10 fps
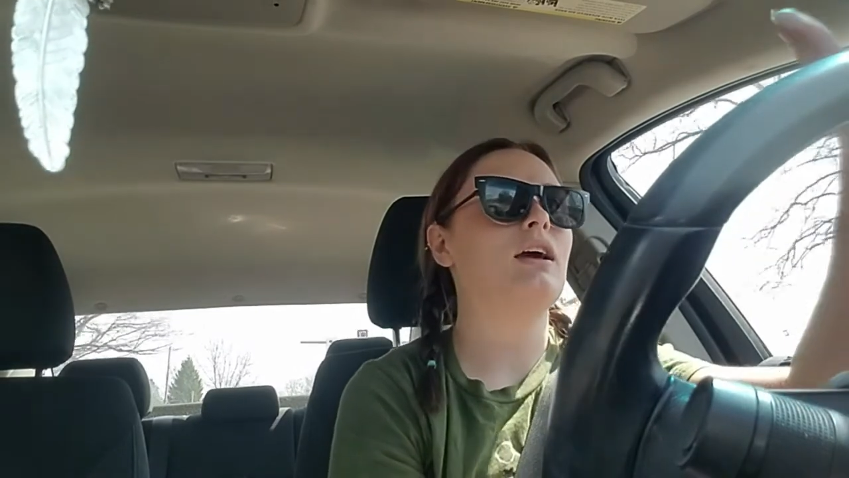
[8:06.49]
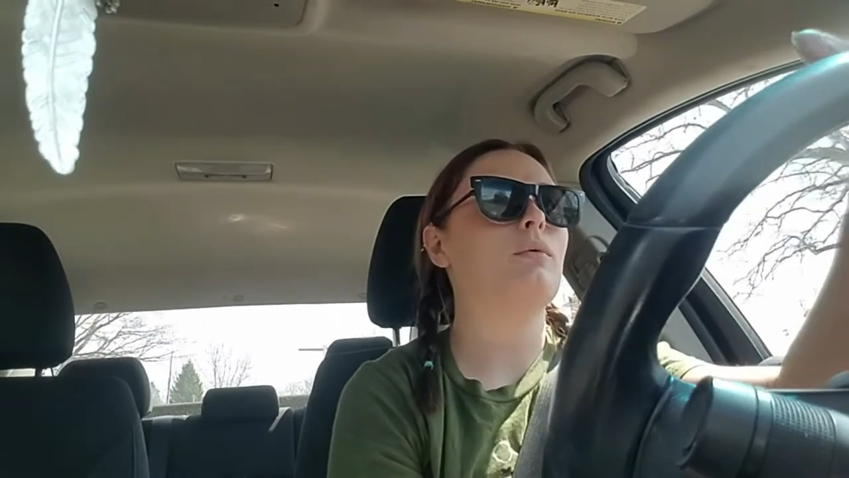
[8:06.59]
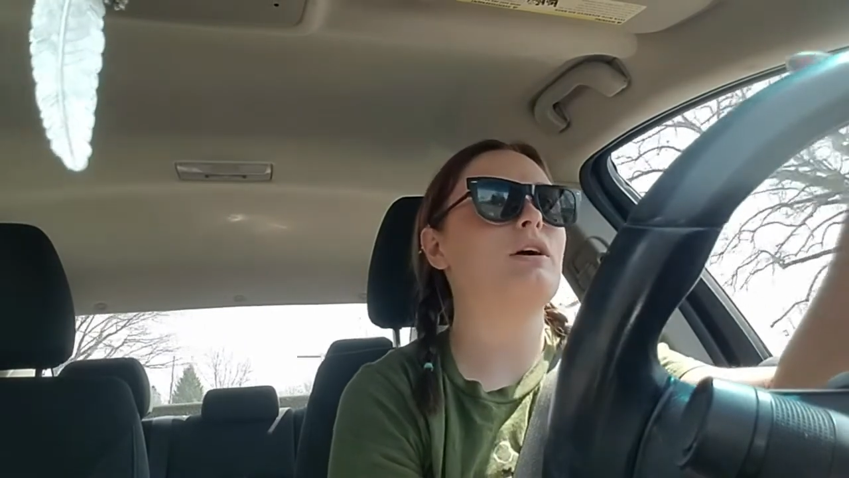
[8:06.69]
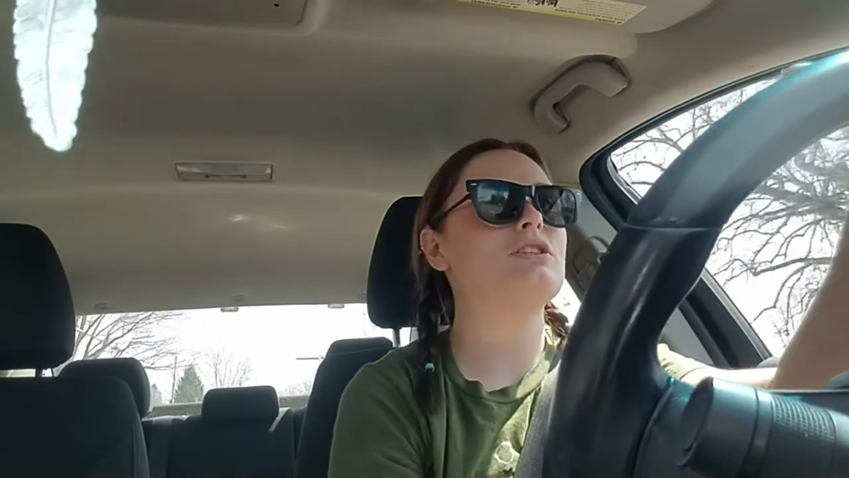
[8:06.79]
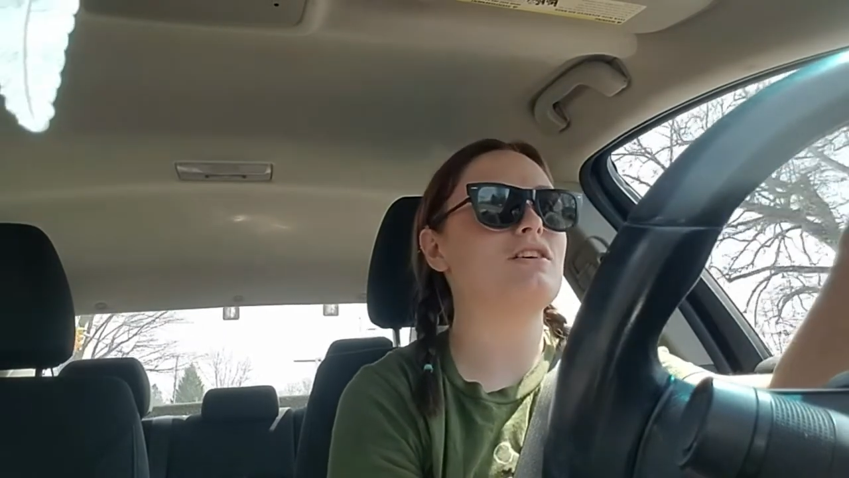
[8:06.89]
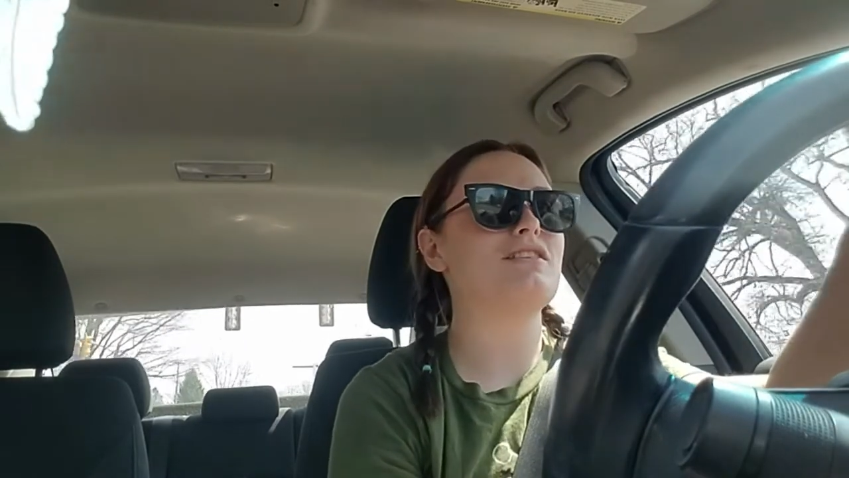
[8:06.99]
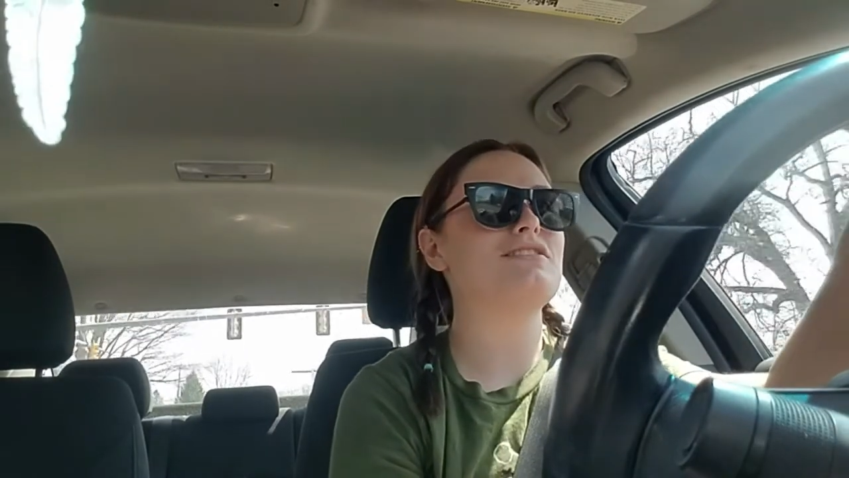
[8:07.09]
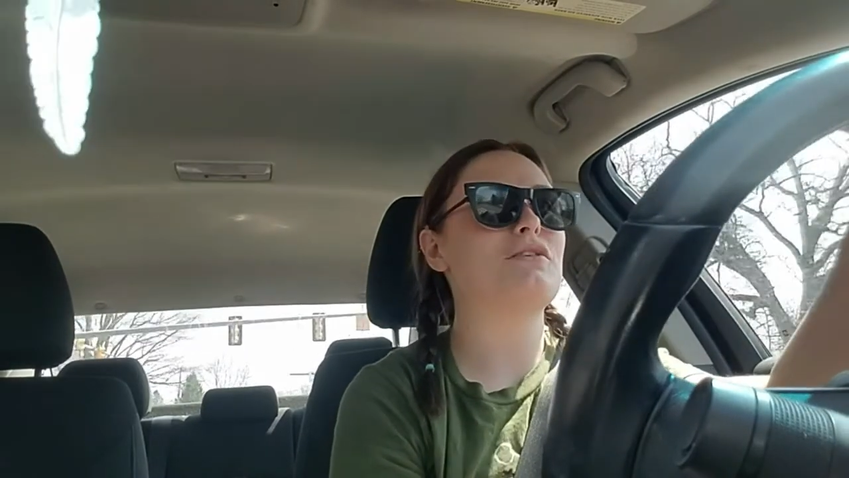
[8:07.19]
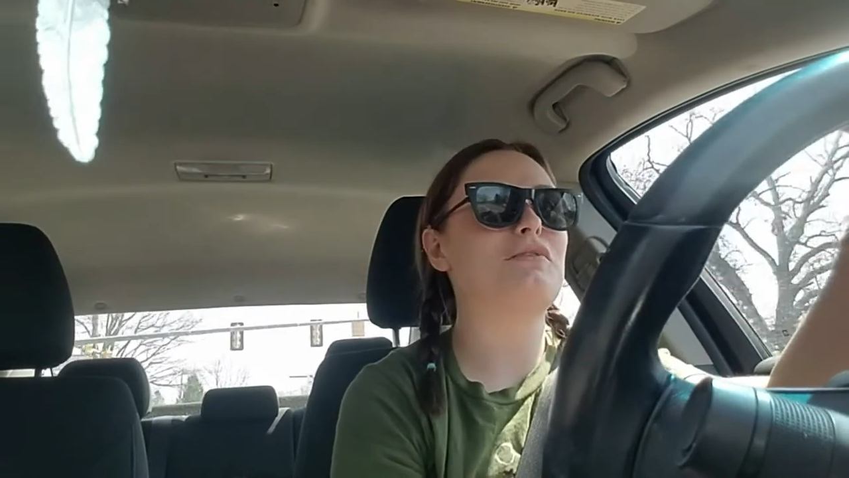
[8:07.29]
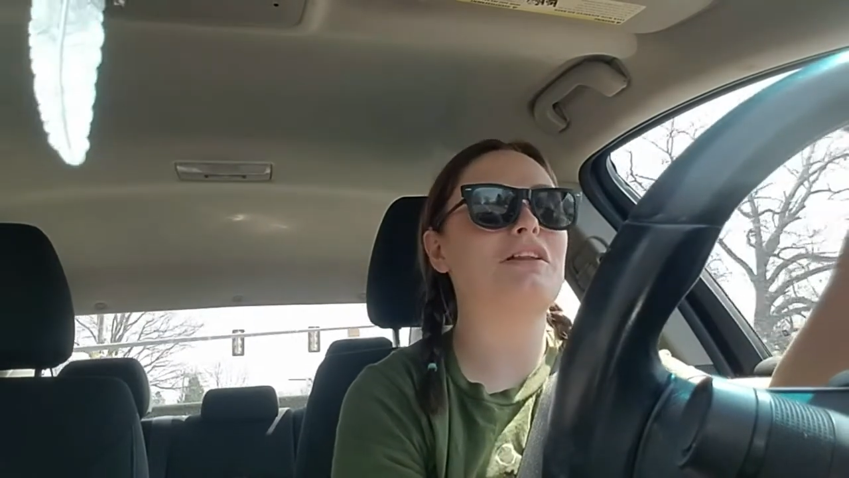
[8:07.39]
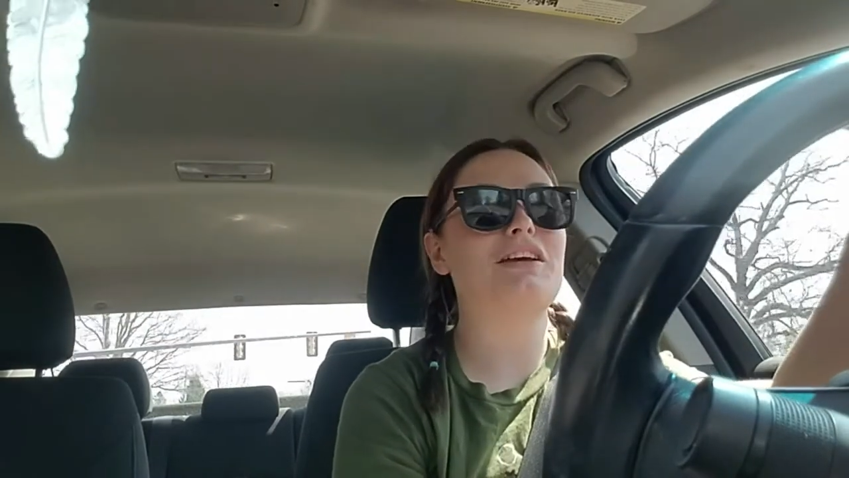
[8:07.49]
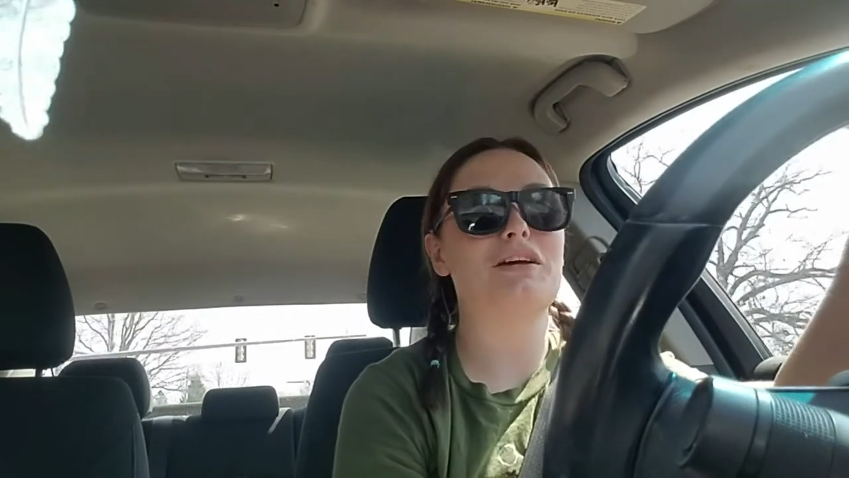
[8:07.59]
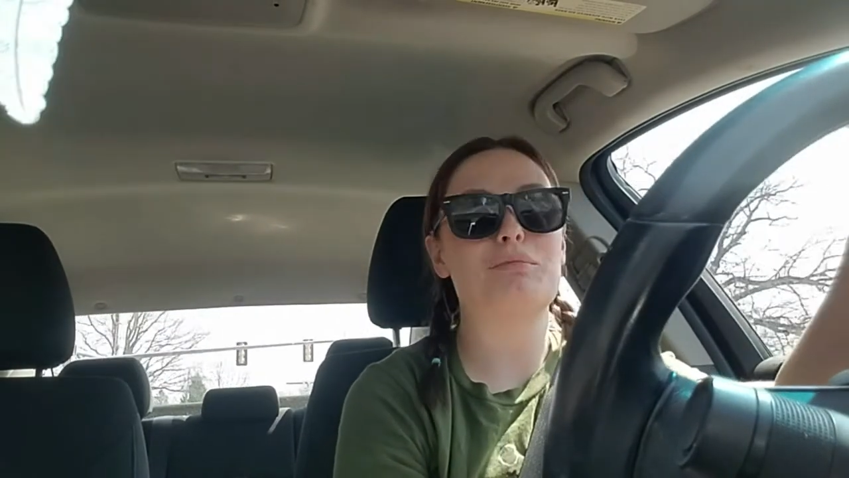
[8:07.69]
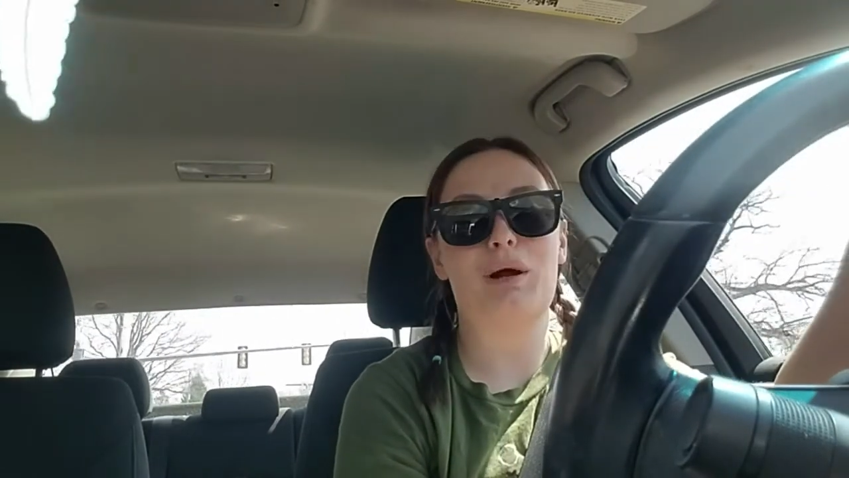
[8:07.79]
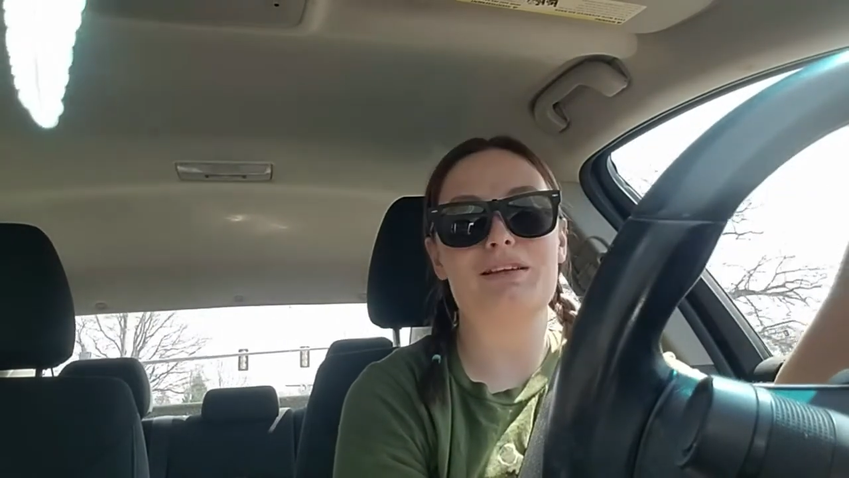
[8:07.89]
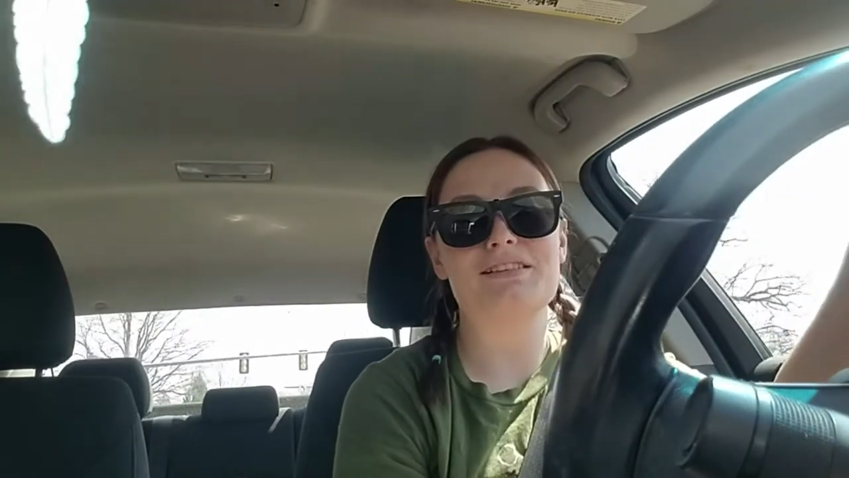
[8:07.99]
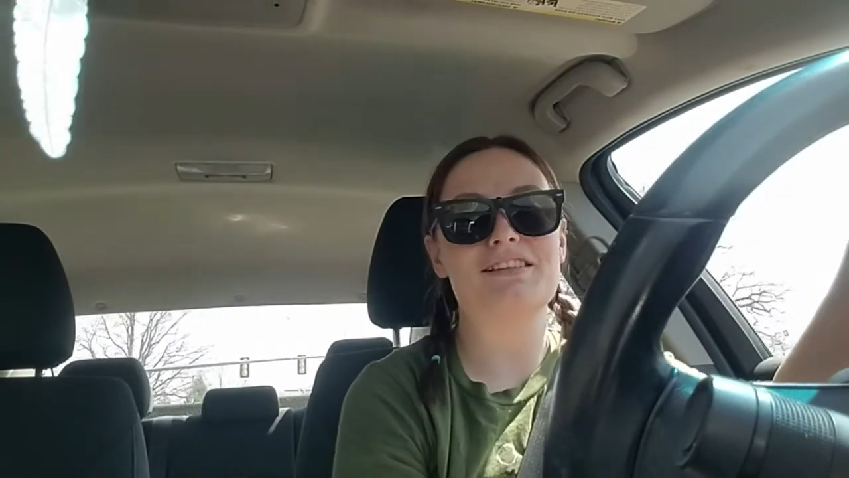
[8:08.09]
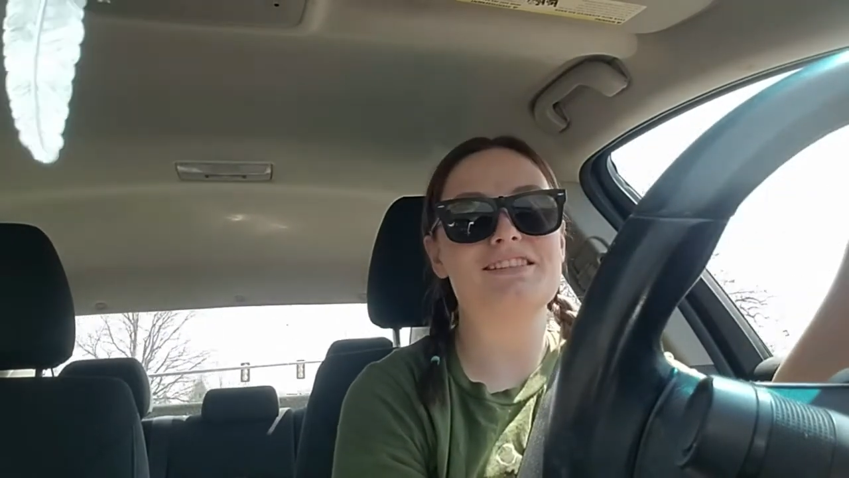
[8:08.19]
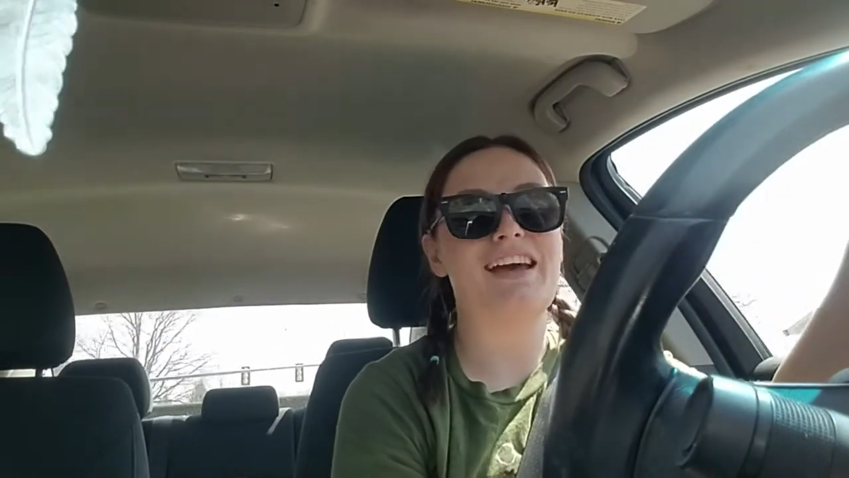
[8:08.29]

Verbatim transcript: which is a really good present